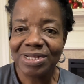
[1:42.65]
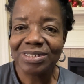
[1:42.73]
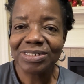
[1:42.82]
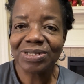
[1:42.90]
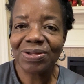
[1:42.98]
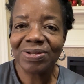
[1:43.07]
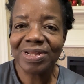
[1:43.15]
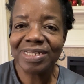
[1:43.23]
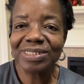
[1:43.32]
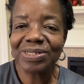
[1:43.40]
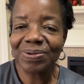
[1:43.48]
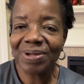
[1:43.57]
So
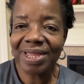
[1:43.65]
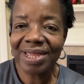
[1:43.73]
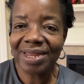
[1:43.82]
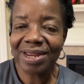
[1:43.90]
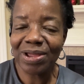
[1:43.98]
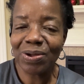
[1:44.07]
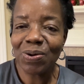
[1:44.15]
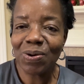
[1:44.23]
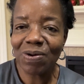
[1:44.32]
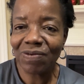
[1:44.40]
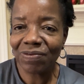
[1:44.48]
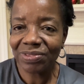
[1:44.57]
let's go ahead and go
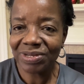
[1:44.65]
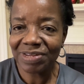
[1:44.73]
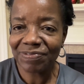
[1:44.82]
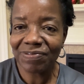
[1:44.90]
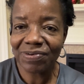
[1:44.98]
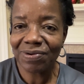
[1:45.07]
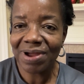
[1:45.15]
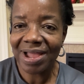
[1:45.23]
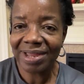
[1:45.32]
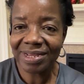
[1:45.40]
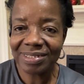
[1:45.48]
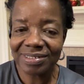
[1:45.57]
over the different
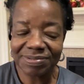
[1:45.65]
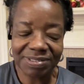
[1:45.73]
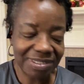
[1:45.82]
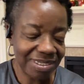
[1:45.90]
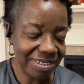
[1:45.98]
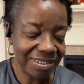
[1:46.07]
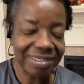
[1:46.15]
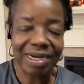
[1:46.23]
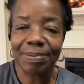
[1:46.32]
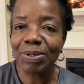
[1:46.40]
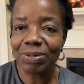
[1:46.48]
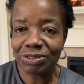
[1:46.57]
varieties of seeds that
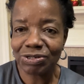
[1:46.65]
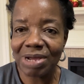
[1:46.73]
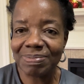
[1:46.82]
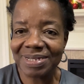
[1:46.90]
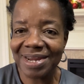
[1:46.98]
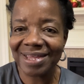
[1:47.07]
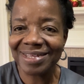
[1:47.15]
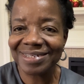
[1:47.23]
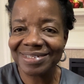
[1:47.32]
I'm going to drop tonight.